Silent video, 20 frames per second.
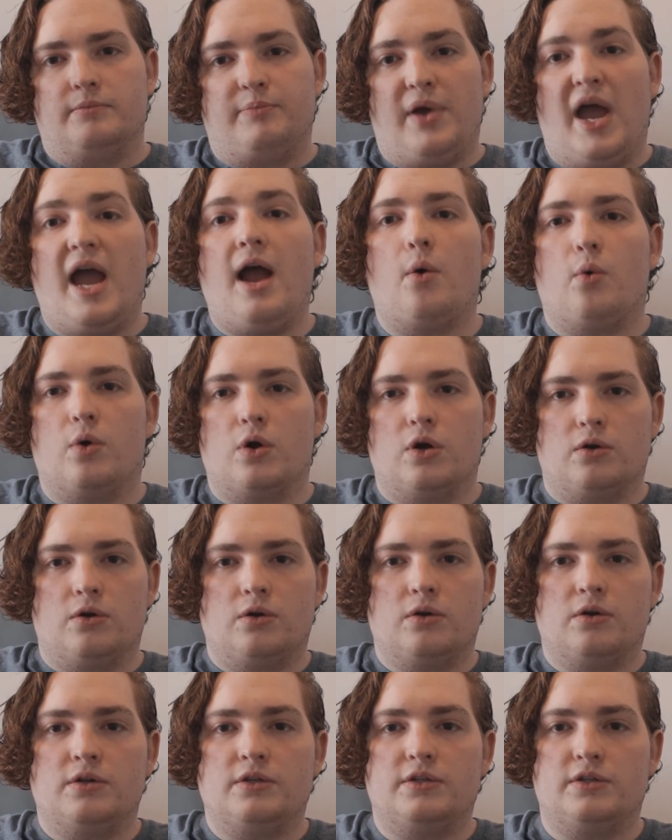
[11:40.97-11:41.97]

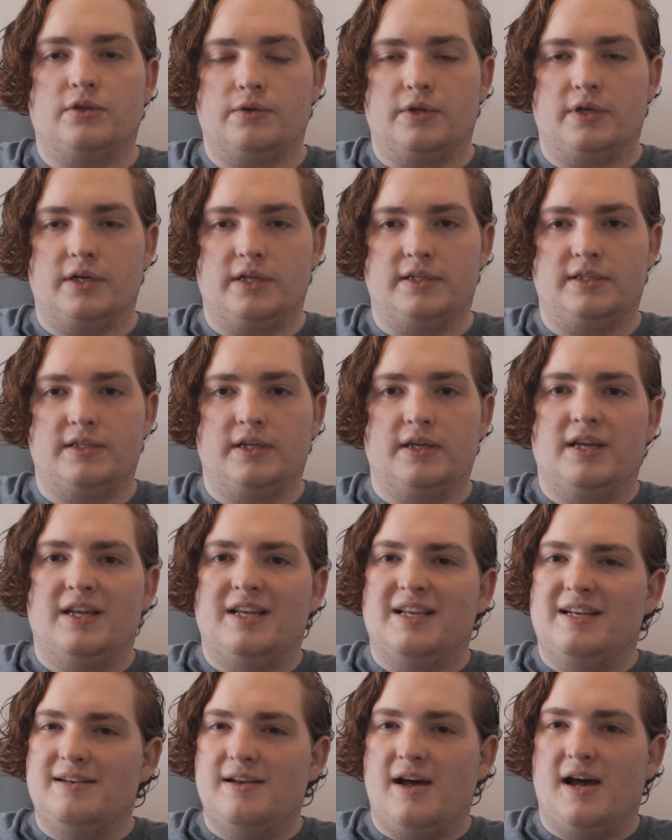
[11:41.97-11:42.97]
power so that it's
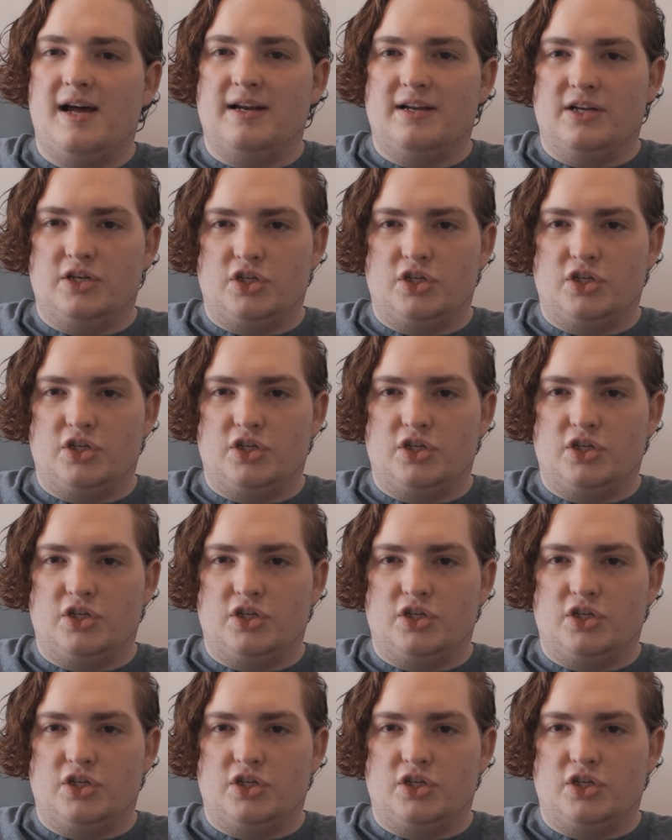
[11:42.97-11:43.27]
not